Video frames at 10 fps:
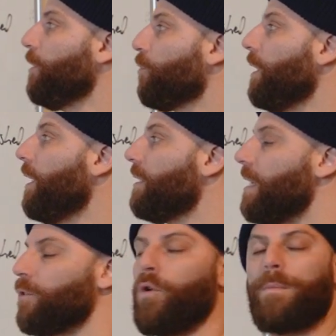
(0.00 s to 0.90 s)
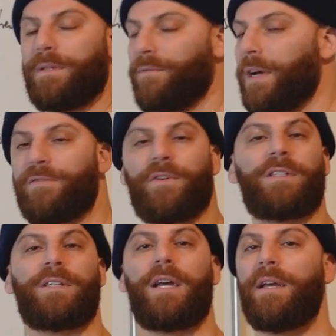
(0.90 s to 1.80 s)
be treated as SCorps and vice
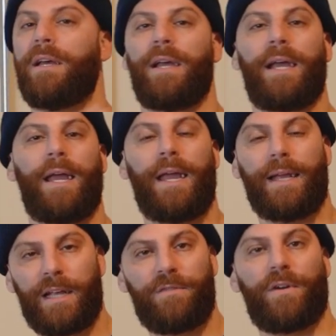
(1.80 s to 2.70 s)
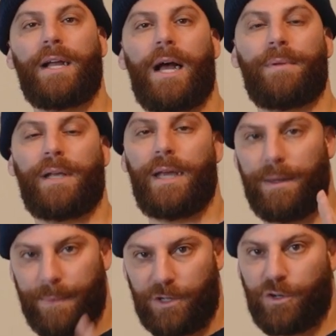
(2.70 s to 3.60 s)
versa. It gets very
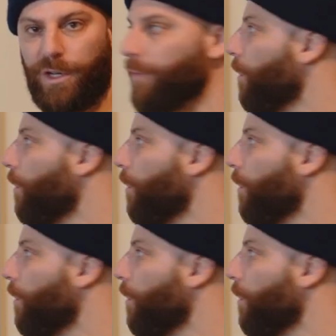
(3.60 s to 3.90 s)
complicated. Make sure you have a